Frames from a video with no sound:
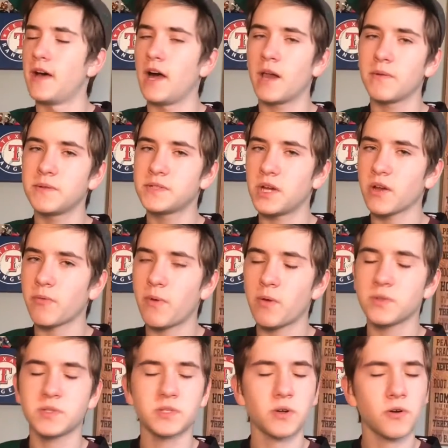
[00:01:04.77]
I'm going to be talking
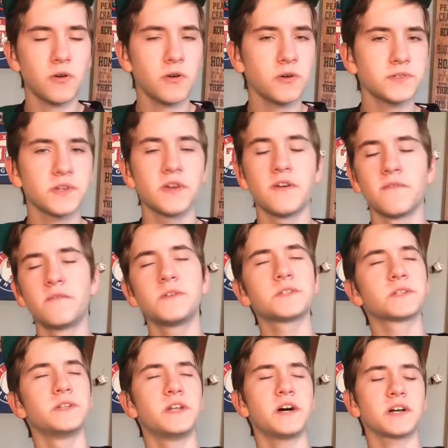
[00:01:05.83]
about Stars
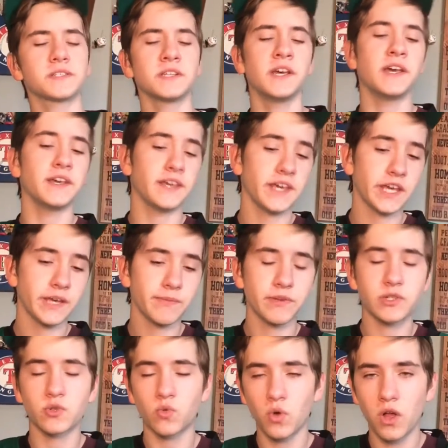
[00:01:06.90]
vs. Canucks, game
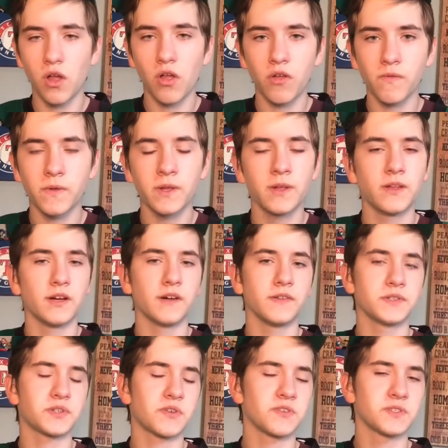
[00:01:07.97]
12 of
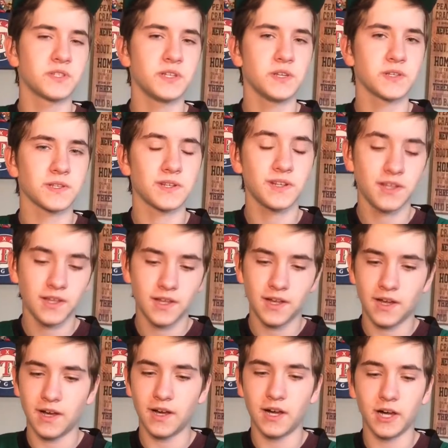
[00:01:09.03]
the Stars season.
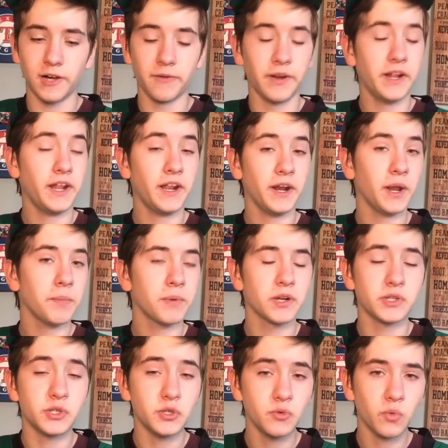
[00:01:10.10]
Um, it ended up in
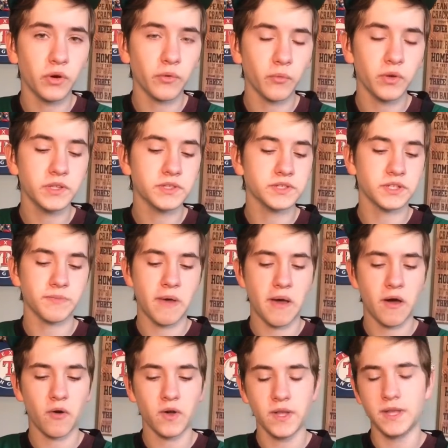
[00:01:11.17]
a 2-1 win
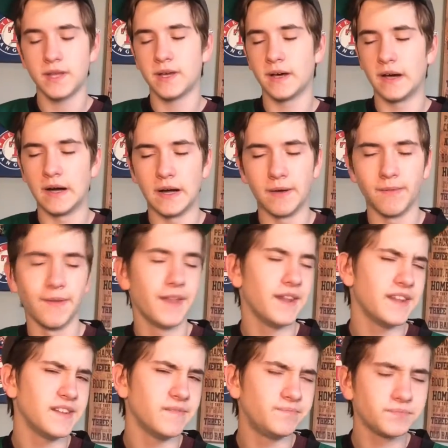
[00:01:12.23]
somehow, um,
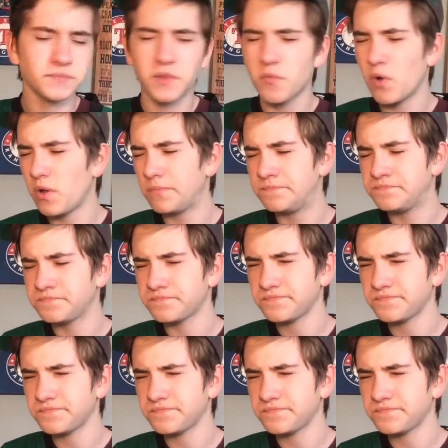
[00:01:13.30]
and the, well,